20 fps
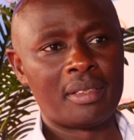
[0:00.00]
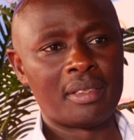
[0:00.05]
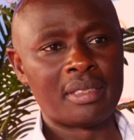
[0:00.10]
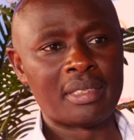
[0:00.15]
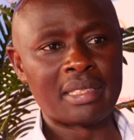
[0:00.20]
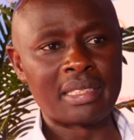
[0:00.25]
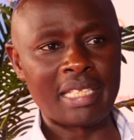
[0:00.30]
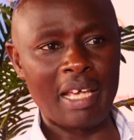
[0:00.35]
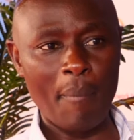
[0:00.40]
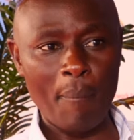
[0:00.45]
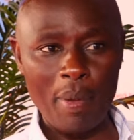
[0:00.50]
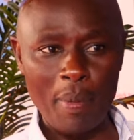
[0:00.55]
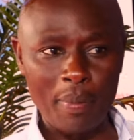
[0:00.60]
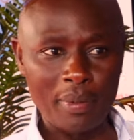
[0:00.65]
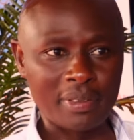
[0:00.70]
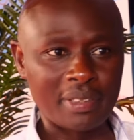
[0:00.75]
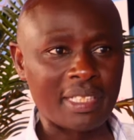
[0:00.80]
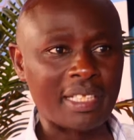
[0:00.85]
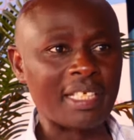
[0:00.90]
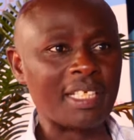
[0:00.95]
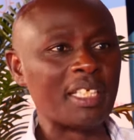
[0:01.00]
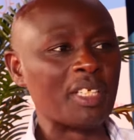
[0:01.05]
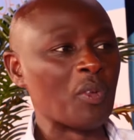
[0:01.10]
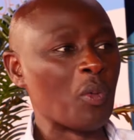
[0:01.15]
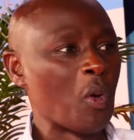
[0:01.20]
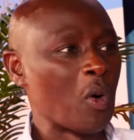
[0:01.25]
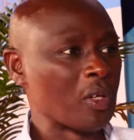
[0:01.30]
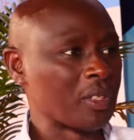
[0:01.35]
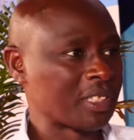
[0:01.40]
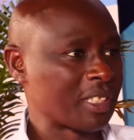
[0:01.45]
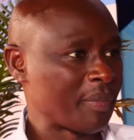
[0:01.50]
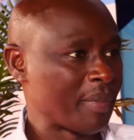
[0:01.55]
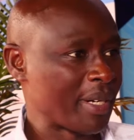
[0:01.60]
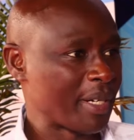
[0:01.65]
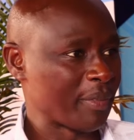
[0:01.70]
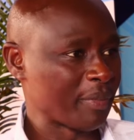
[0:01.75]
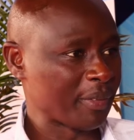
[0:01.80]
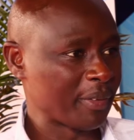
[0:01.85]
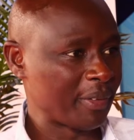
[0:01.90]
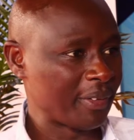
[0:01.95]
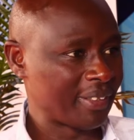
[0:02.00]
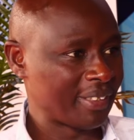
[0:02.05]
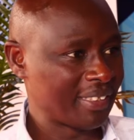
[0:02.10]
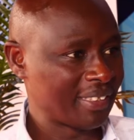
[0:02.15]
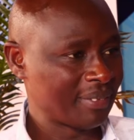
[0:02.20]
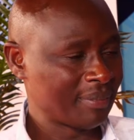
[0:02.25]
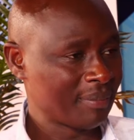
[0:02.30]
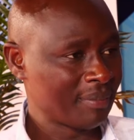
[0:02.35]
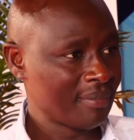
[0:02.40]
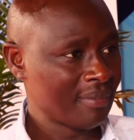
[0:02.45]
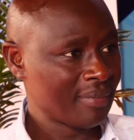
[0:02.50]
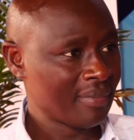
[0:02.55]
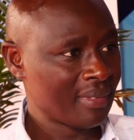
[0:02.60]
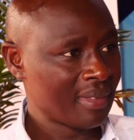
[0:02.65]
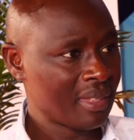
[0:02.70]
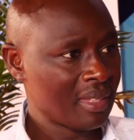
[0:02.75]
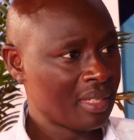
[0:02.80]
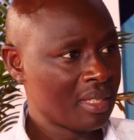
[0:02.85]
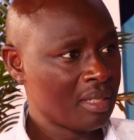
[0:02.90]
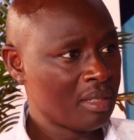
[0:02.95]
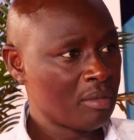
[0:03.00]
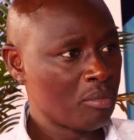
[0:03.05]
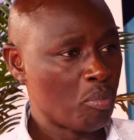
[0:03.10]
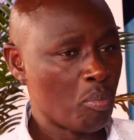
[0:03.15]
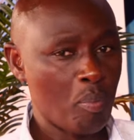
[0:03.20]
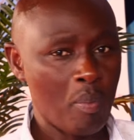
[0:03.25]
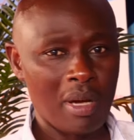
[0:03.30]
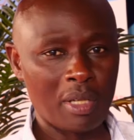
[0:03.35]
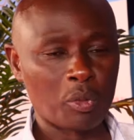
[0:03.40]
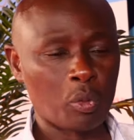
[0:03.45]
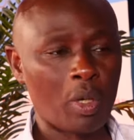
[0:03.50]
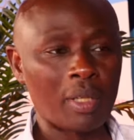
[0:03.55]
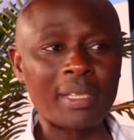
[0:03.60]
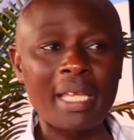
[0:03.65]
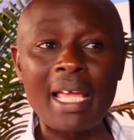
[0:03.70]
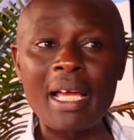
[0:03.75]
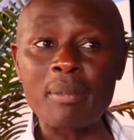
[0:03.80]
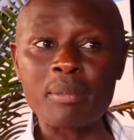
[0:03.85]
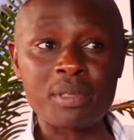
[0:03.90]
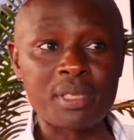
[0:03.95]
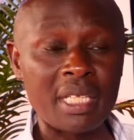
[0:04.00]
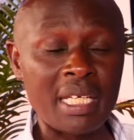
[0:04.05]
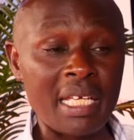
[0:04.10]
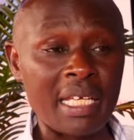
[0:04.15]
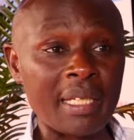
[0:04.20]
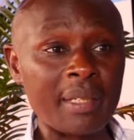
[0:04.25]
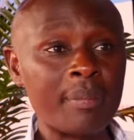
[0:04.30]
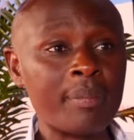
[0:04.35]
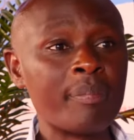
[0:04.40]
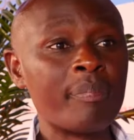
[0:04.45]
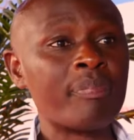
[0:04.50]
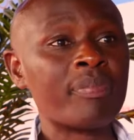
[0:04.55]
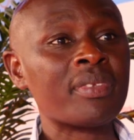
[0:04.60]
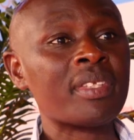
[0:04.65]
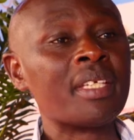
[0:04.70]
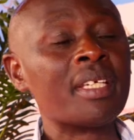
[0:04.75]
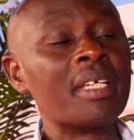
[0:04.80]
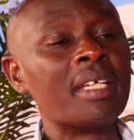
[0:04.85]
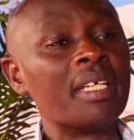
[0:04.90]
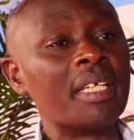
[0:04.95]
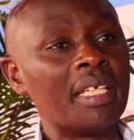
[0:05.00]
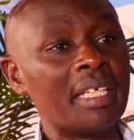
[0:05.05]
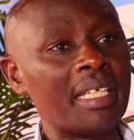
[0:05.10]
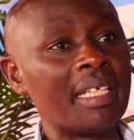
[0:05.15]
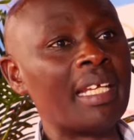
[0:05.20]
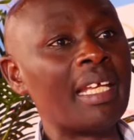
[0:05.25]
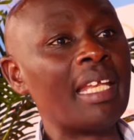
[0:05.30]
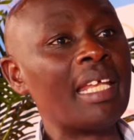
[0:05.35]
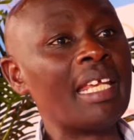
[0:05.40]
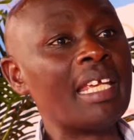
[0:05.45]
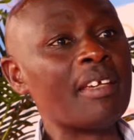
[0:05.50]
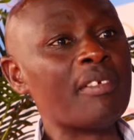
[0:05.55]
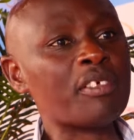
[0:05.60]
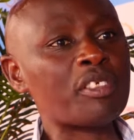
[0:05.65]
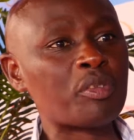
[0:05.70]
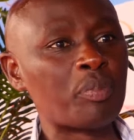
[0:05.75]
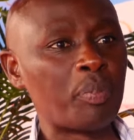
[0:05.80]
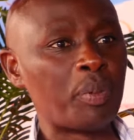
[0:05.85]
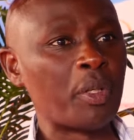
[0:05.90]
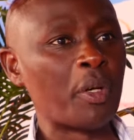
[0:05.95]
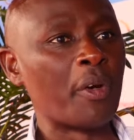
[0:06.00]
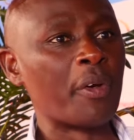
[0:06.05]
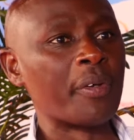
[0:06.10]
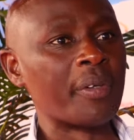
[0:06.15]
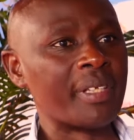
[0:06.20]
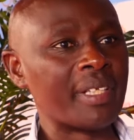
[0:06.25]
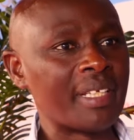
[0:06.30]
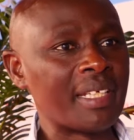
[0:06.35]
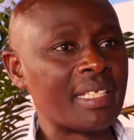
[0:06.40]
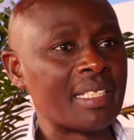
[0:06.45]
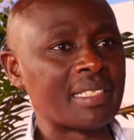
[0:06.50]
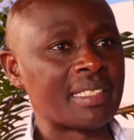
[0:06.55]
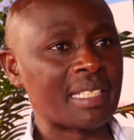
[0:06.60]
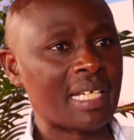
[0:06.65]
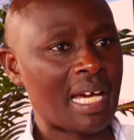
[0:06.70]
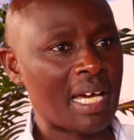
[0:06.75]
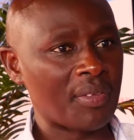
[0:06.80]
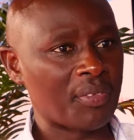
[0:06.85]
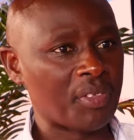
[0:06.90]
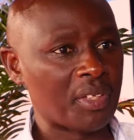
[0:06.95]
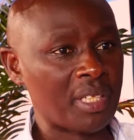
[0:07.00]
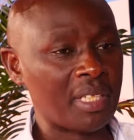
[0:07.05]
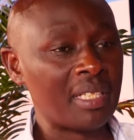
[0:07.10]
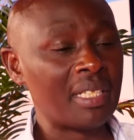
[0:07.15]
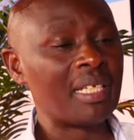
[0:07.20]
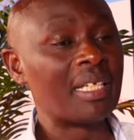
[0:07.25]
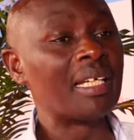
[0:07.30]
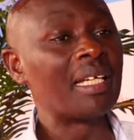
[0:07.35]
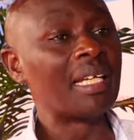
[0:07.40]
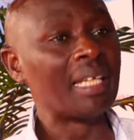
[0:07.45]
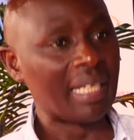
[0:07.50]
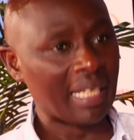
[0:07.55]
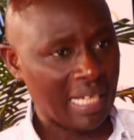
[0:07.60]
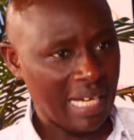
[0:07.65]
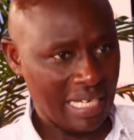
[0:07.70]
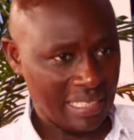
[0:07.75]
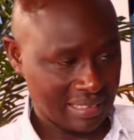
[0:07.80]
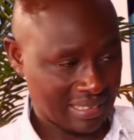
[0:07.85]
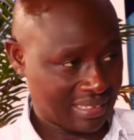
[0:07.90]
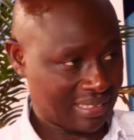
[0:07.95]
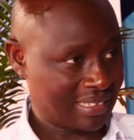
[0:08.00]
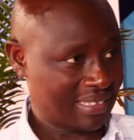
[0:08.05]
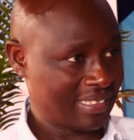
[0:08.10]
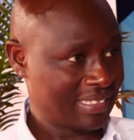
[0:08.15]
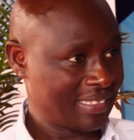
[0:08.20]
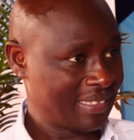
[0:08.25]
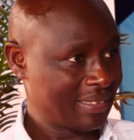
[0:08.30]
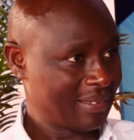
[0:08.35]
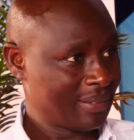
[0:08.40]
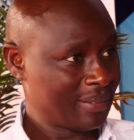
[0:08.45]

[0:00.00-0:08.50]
some people say he was a man of God. But what I am saying, he lives beyond his earthly legacy.